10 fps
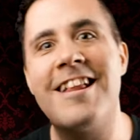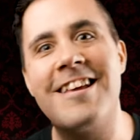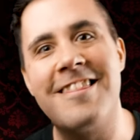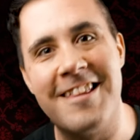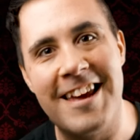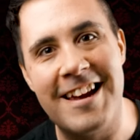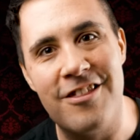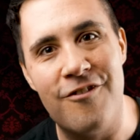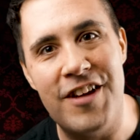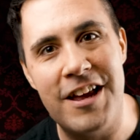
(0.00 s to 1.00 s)
Click the link
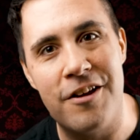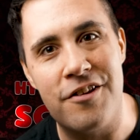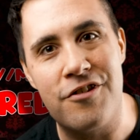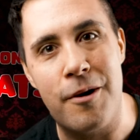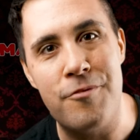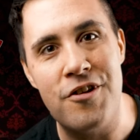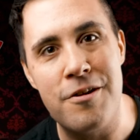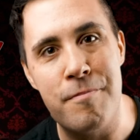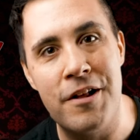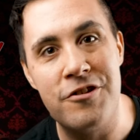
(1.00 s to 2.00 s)
in the video description
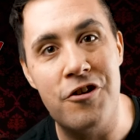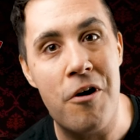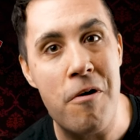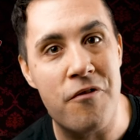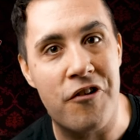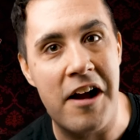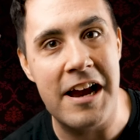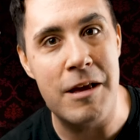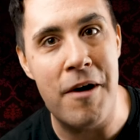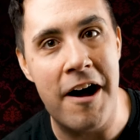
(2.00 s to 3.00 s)
to build your own
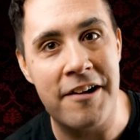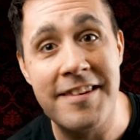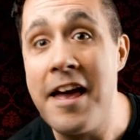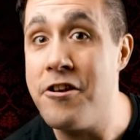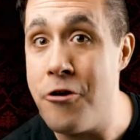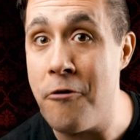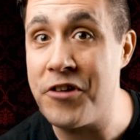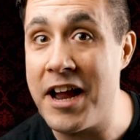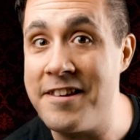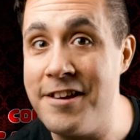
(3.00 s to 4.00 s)
variety box. Don't
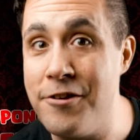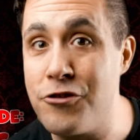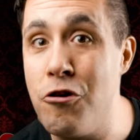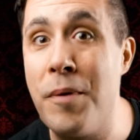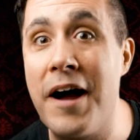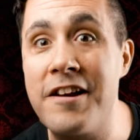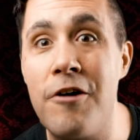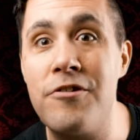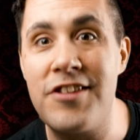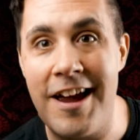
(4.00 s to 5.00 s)
forget to use coupon
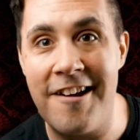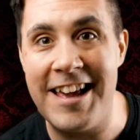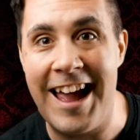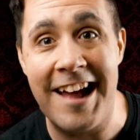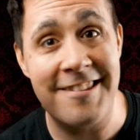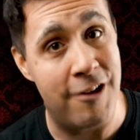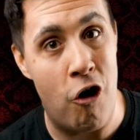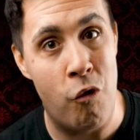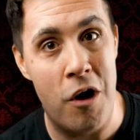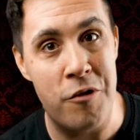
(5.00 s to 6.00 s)
code SCARETYCATS,
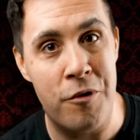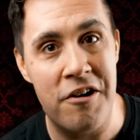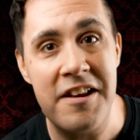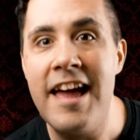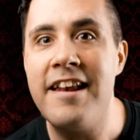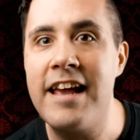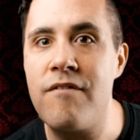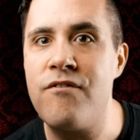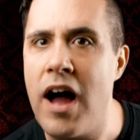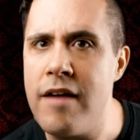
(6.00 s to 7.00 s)
all one word, to
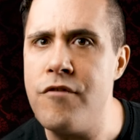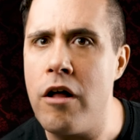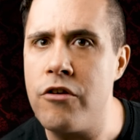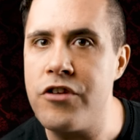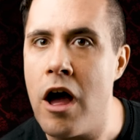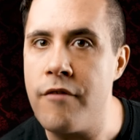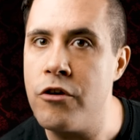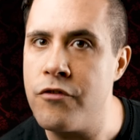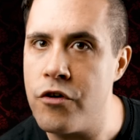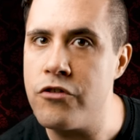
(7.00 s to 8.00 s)
get $5 off
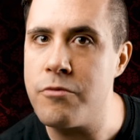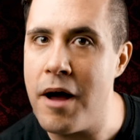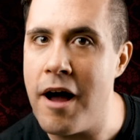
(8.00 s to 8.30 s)
your first